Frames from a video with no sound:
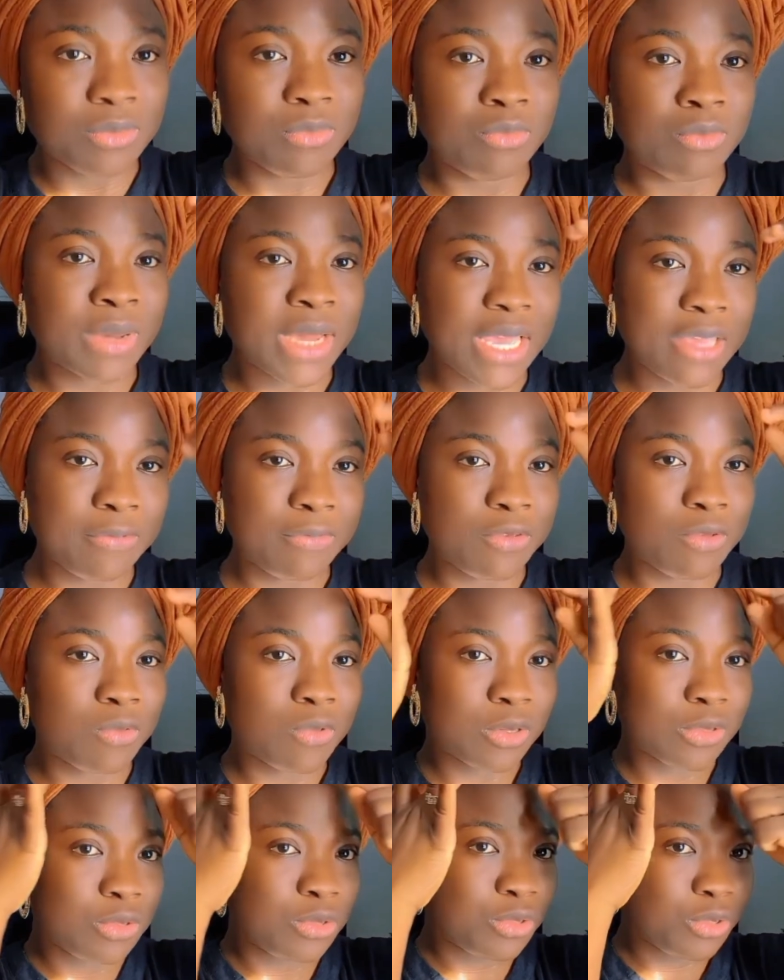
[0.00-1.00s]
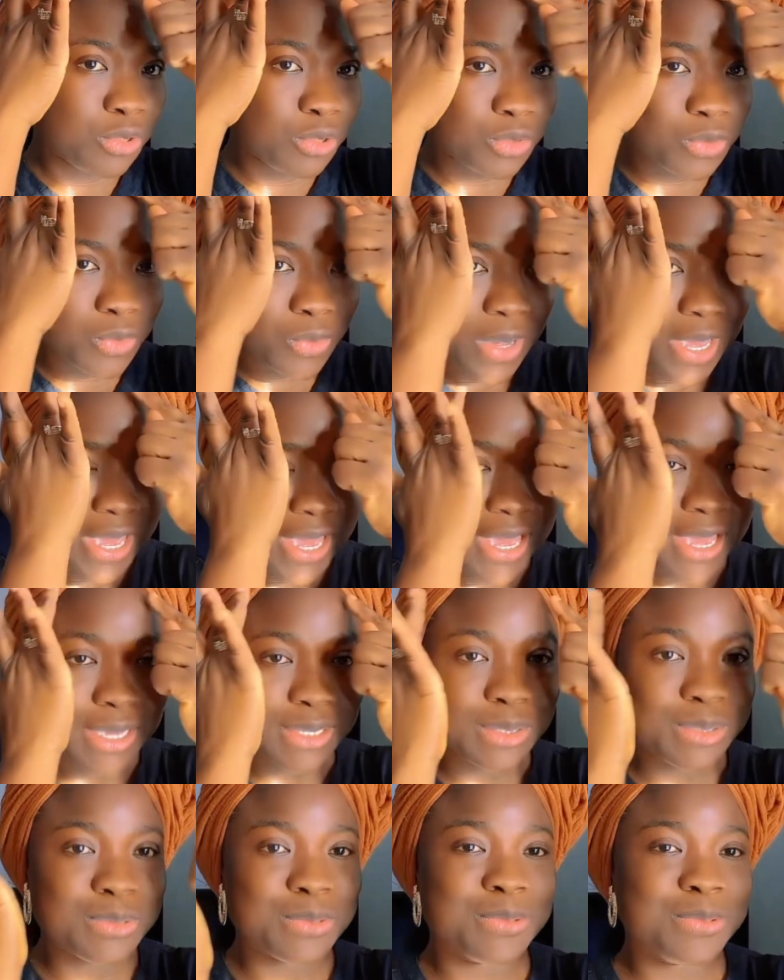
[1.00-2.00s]
But if you want to show hair
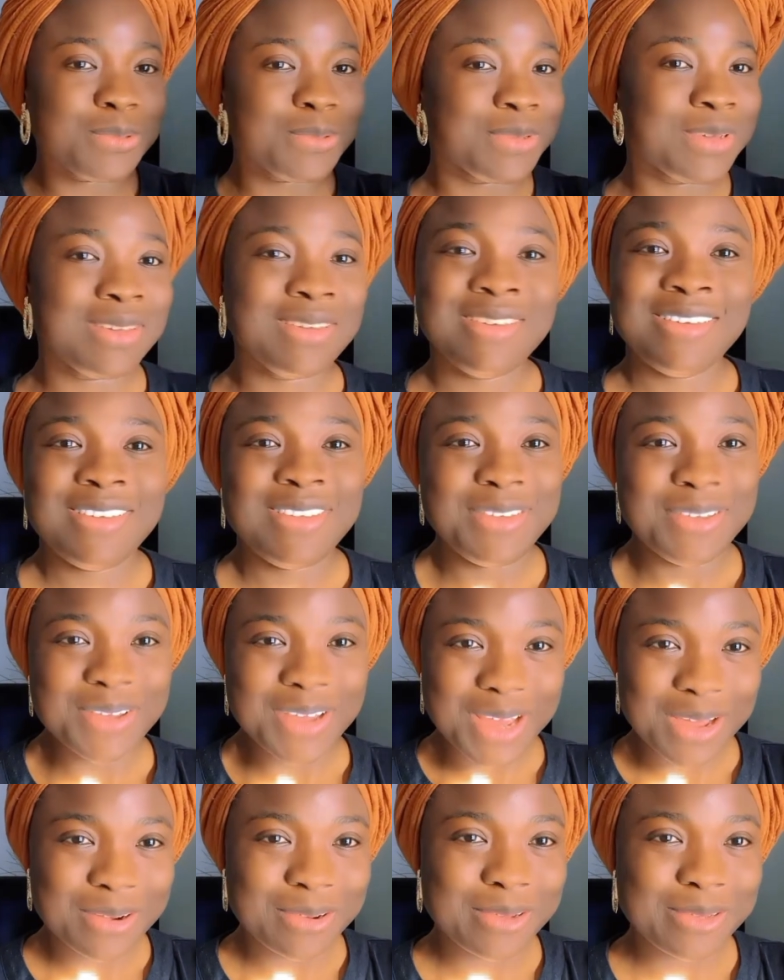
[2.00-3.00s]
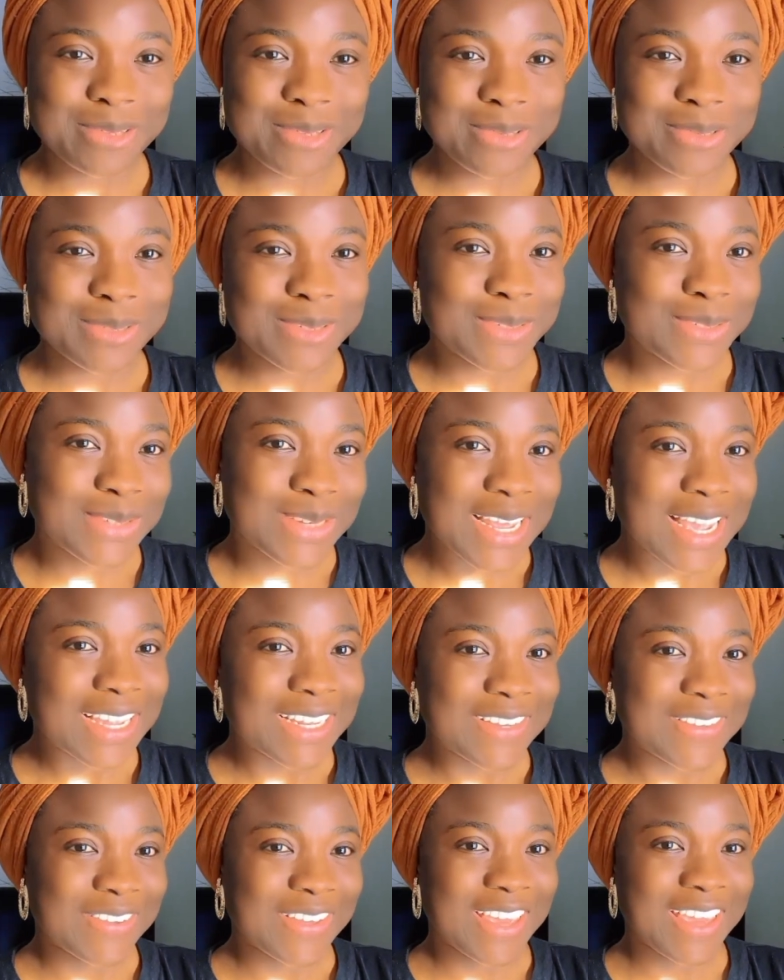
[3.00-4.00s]
too, you can also do that.
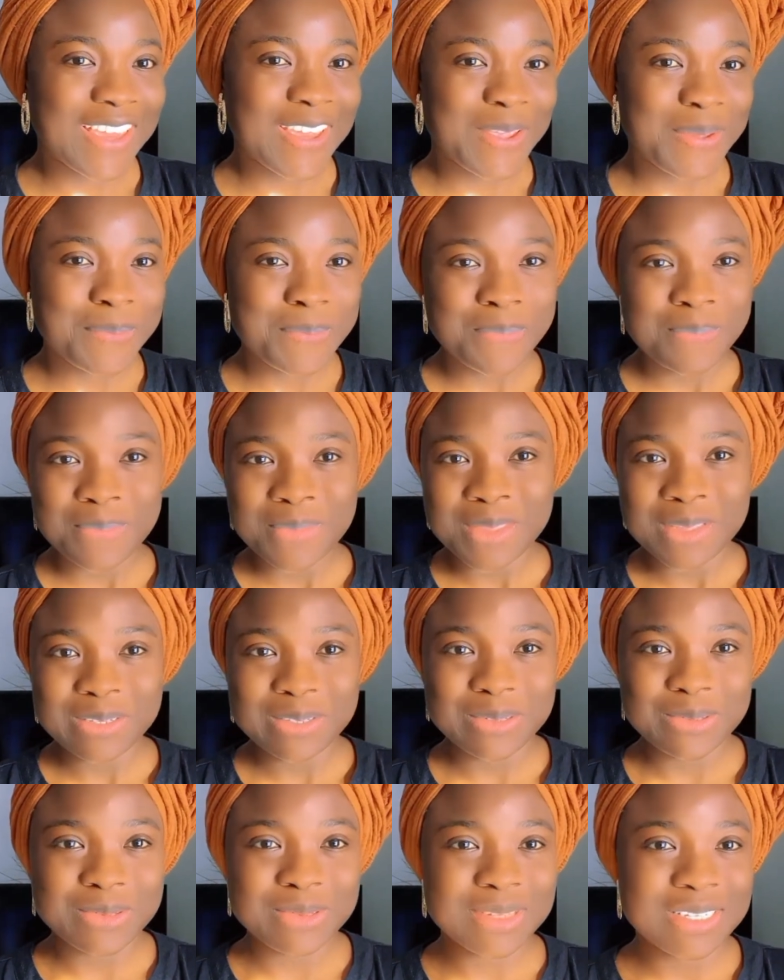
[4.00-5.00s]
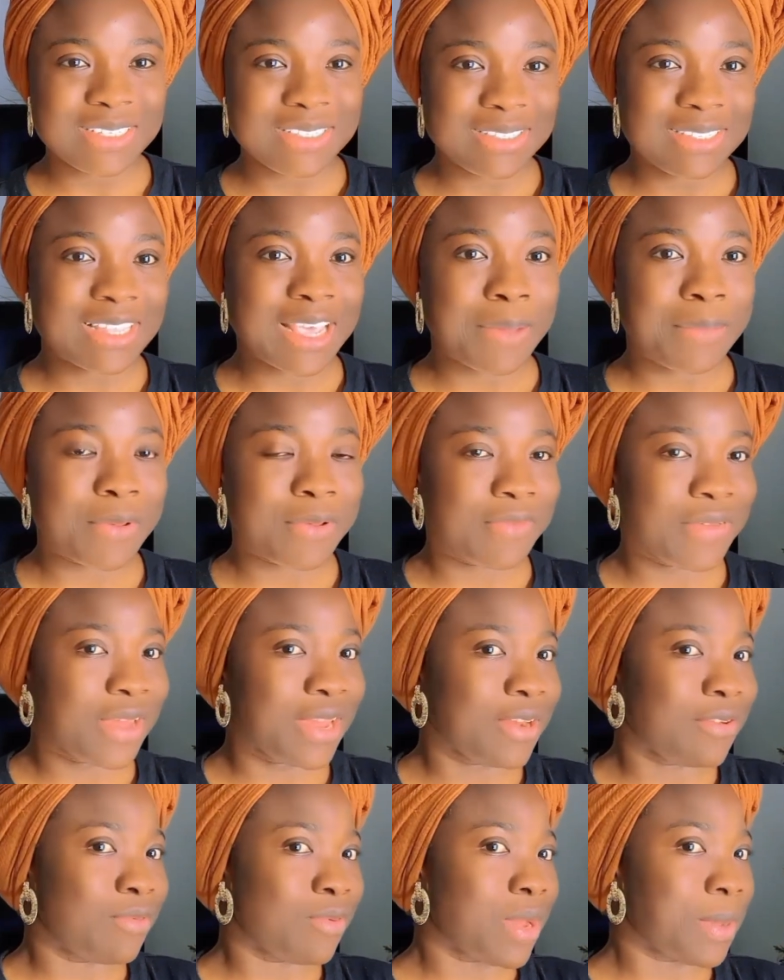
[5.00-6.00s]
Okay, so this type of
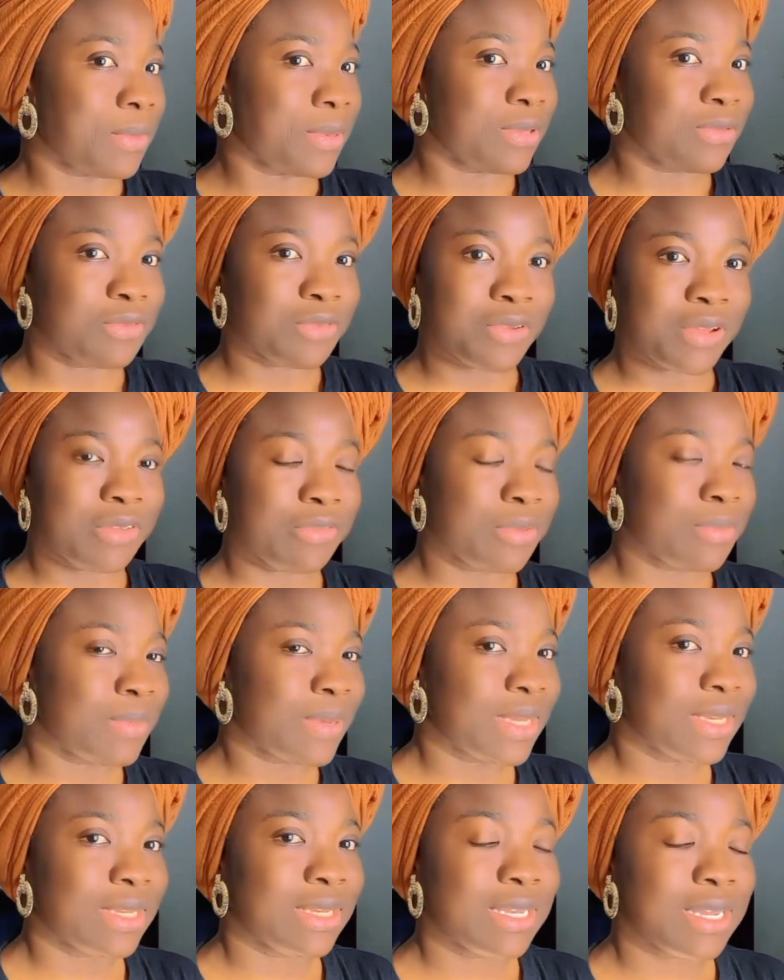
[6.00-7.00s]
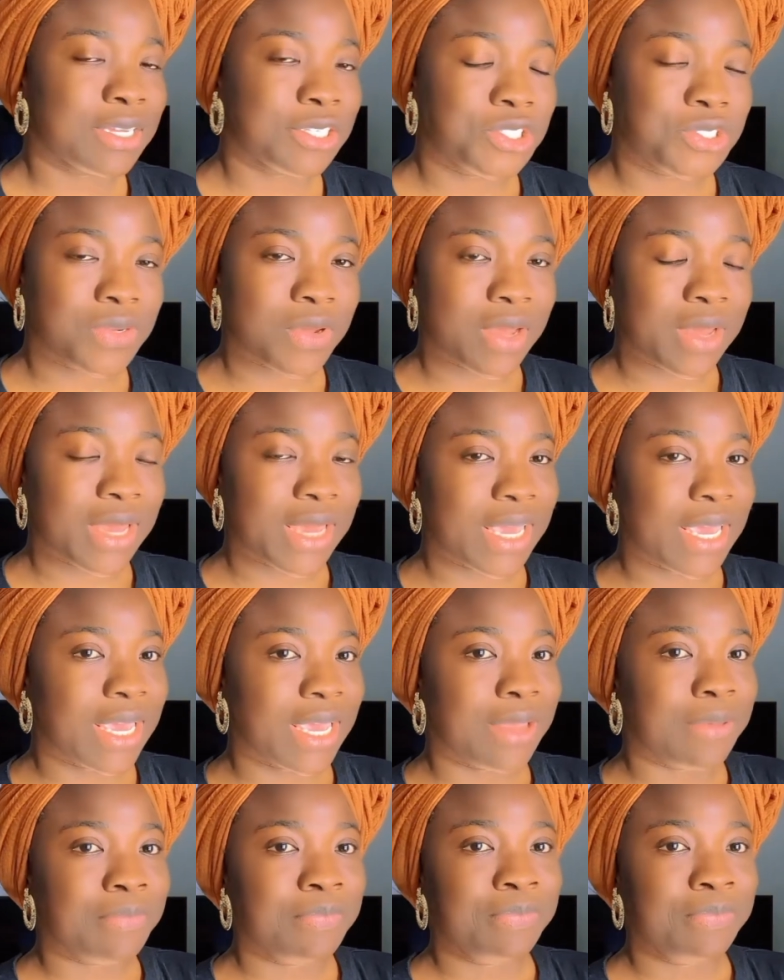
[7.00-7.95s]
head wrap is for everybody. Natural hair.